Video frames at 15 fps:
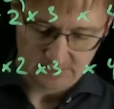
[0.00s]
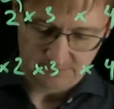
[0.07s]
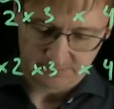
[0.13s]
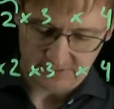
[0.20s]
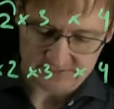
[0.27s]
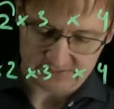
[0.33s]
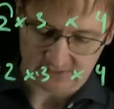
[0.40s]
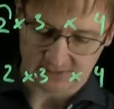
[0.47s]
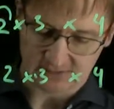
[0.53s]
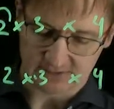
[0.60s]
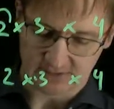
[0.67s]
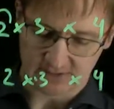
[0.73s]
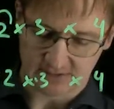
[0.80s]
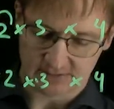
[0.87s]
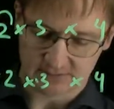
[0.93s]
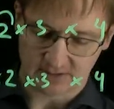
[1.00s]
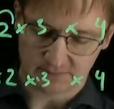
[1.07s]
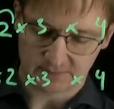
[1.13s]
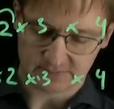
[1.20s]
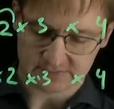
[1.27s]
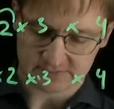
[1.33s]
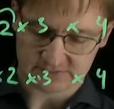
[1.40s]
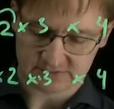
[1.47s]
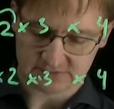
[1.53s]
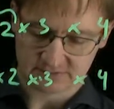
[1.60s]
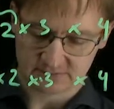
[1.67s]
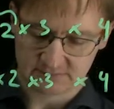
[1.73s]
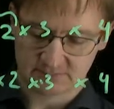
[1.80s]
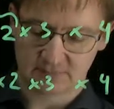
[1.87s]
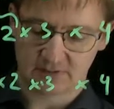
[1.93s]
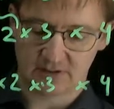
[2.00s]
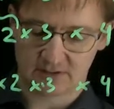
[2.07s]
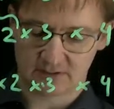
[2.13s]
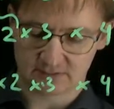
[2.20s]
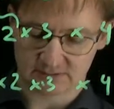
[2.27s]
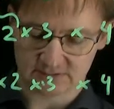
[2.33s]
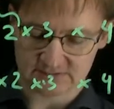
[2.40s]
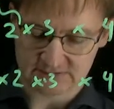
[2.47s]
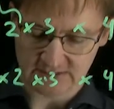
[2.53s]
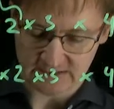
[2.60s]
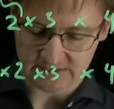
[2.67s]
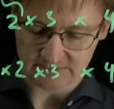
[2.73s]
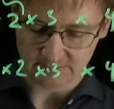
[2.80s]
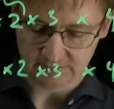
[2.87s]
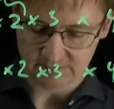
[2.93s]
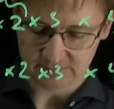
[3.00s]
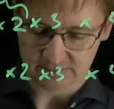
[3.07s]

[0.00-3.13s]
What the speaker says: Basically the numbers are the same,